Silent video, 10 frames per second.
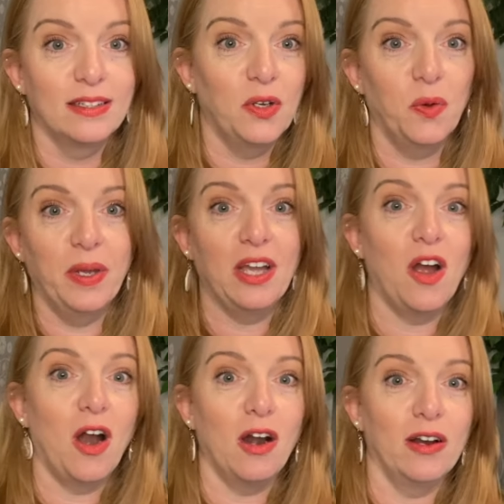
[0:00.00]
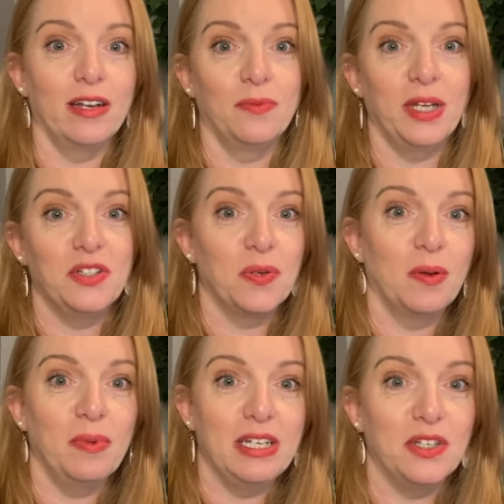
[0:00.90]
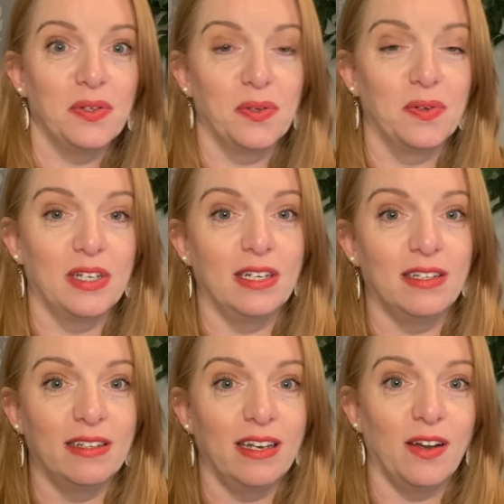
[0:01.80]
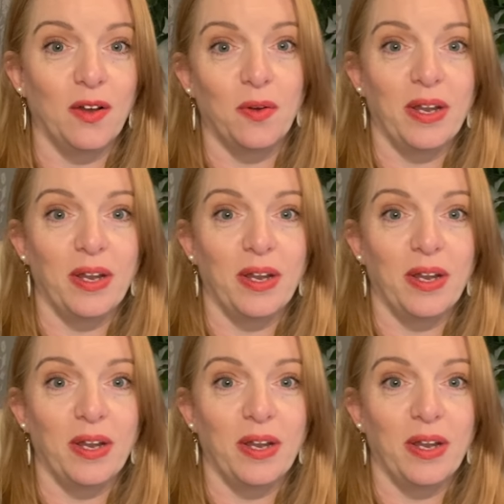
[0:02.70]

who we are and we do what we do and you know